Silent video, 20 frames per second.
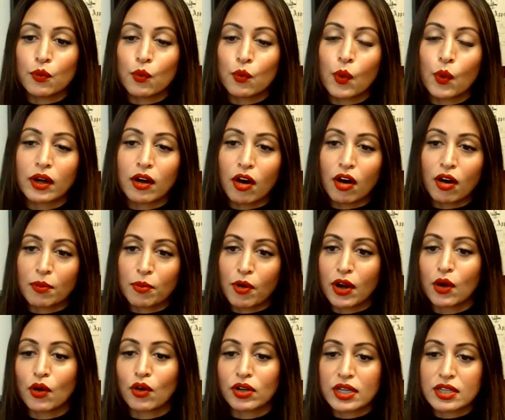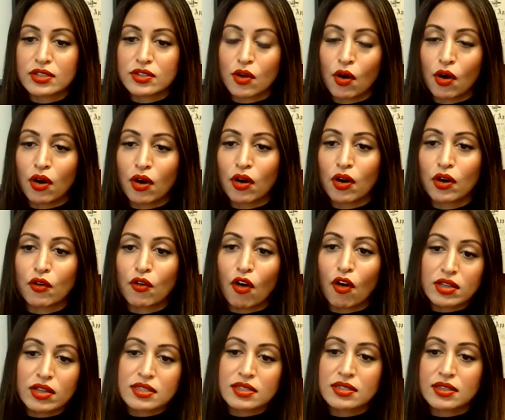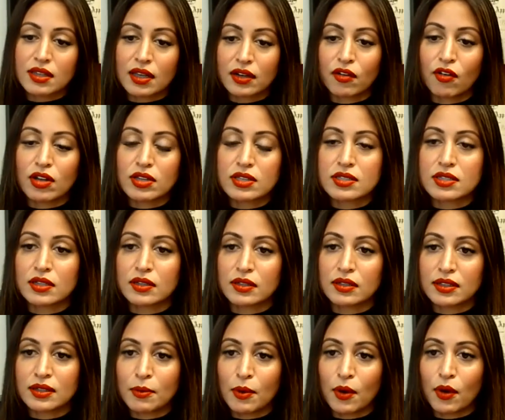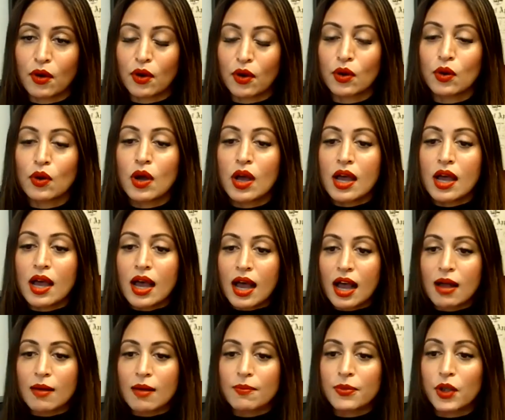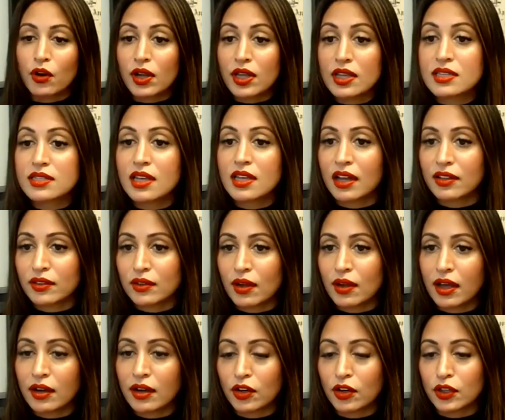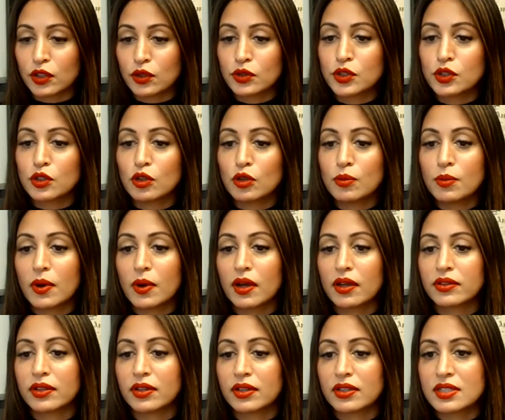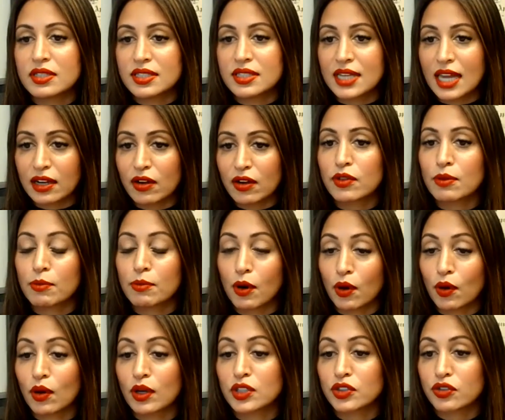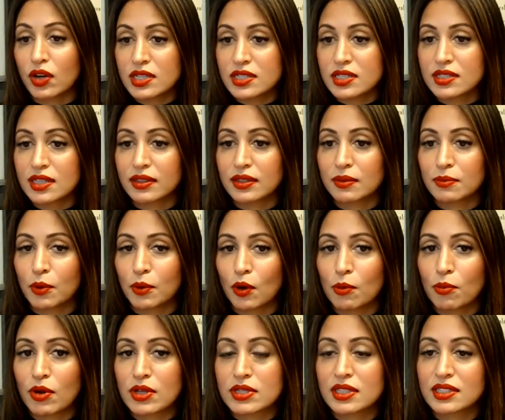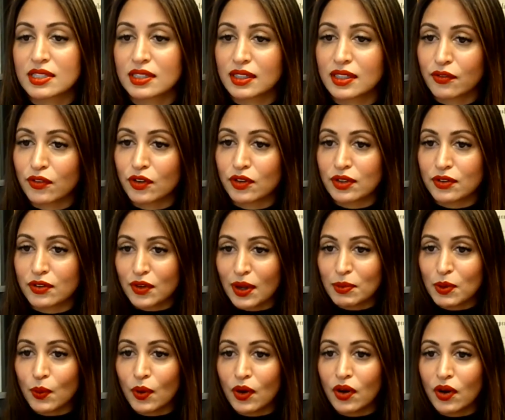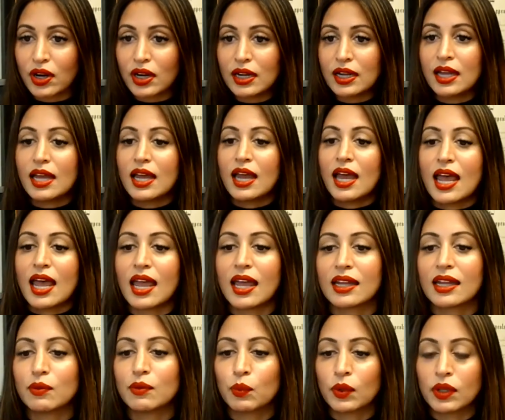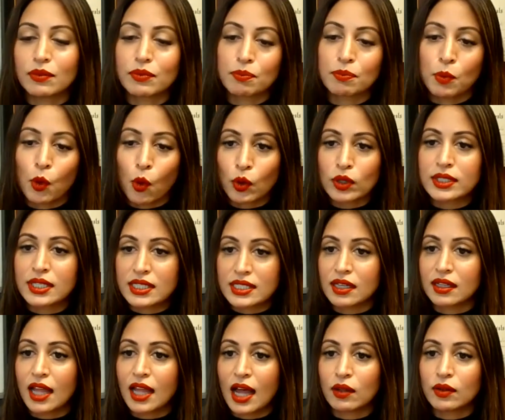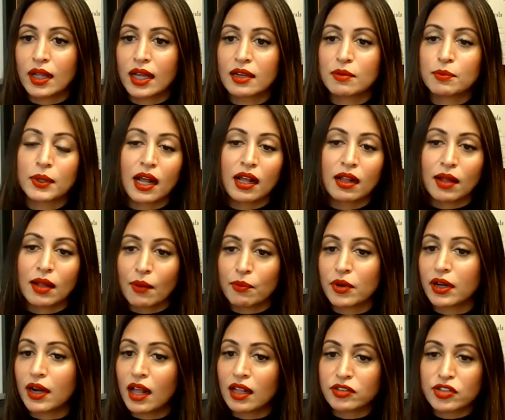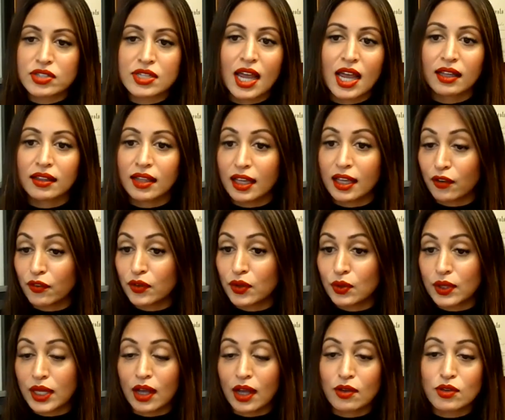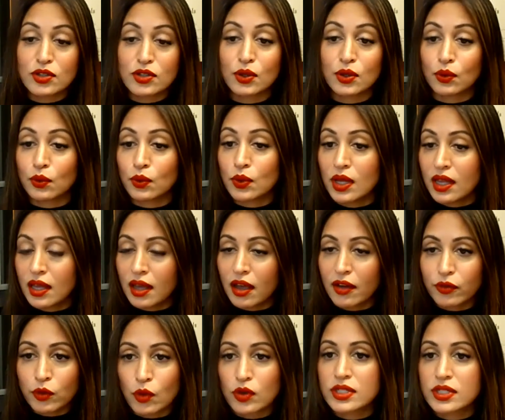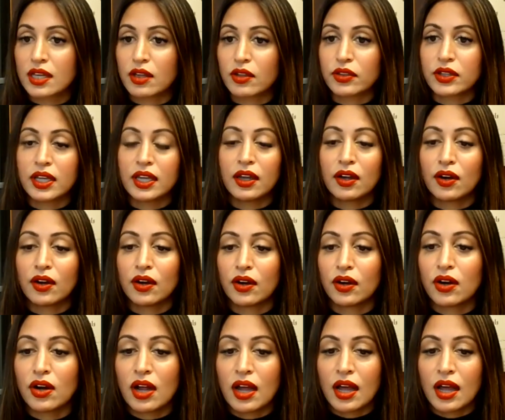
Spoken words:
what our priorities are across the borough, there is on our YouTube the State of the Borough address that the borough president delivered in February, and will more detail outline. But I'll just highlight a few now. So, of course, healthcare.